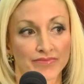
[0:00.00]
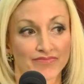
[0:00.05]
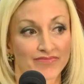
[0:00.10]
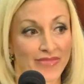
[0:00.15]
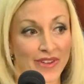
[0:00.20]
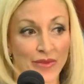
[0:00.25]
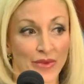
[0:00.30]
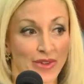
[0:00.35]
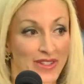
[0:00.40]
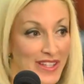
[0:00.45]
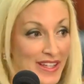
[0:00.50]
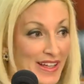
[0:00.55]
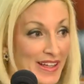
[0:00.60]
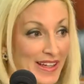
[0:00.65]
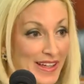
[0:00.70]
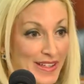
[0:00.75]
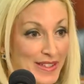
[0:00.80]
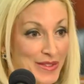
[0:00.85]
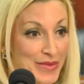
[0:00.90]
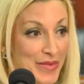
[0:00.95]
It wasn't
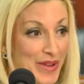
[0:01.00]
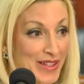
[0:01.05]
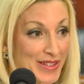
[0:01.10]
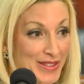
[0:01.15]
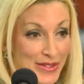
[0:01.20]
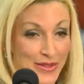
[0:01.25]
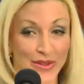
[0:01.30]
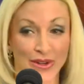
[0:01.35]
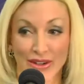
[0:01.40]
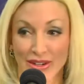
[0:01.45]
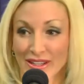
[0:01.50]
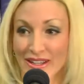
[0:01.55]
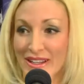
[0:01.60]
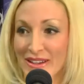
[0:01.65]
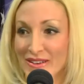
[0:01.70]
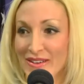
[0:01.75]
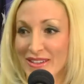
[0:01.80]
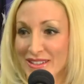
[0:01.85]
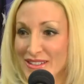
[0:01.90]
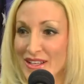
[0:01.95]
getting into med school,
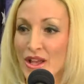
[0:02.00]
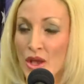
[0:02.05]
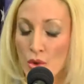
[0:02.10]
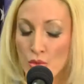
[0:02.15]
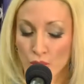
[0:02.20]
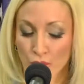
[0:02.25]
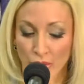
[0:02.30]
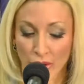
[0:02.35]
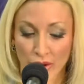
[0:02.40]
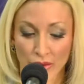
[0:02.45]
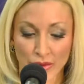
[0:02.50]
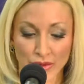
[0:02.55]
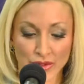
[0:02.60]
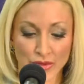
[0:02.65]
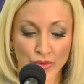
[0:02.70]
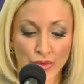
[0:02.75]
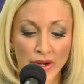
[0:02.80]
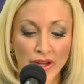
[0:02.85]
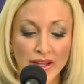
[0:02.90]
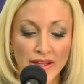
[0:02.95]
it was
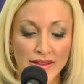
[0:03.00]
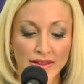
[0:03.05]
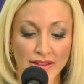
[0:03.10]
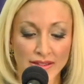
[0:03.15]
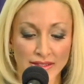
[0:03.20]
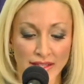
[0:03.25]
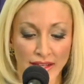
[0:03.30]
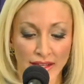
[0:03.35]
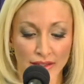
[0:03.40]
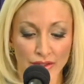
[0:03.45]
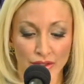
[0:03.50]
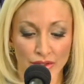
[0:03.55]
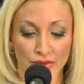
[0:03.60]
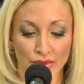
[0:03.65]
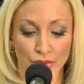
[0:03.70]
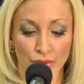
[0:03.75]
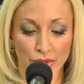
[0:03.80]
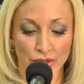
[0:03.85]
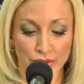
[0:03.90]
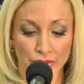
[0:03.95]
breaking the cycle of
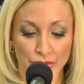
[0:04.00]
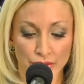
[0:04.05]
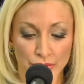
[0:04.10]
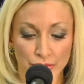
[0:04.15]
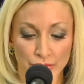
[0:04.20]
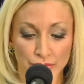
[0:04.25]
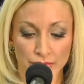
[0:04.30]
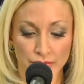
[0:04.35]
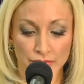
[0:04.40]
abuse.